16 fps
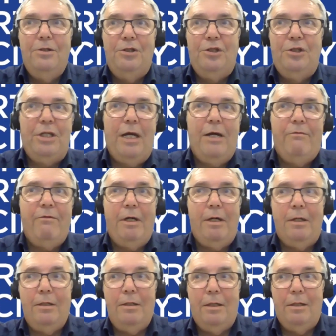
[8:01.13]
share
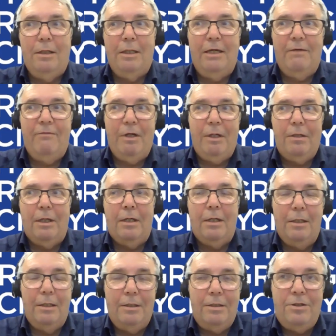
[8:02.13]
it and give it
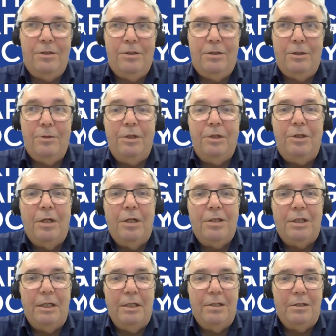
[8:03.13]
and do it
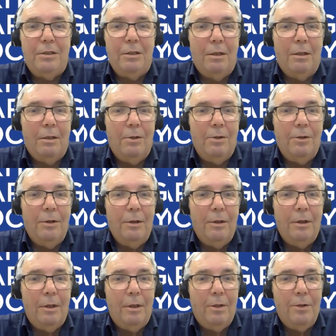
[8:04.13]
justice
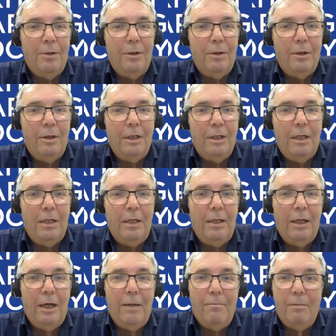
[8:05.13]
on
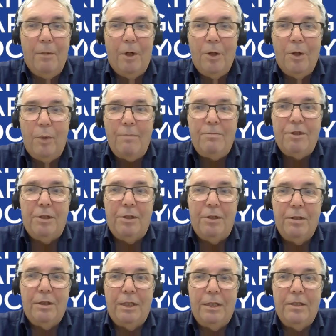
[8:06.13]
the
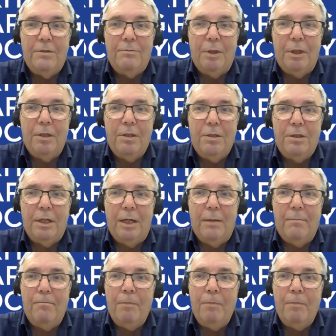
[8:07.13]
website and things, but